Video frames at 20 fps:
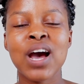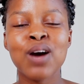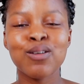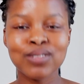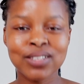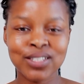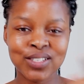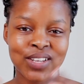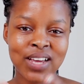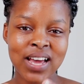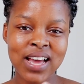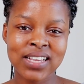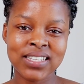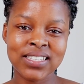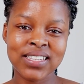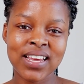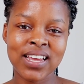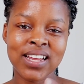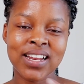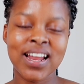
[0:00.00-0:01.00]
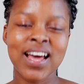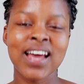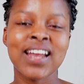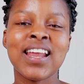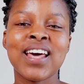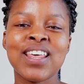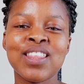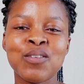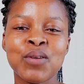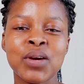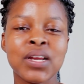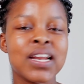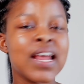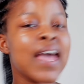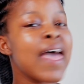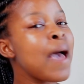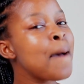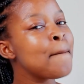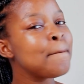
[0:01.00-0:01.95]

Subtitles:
I will see you guys in another one.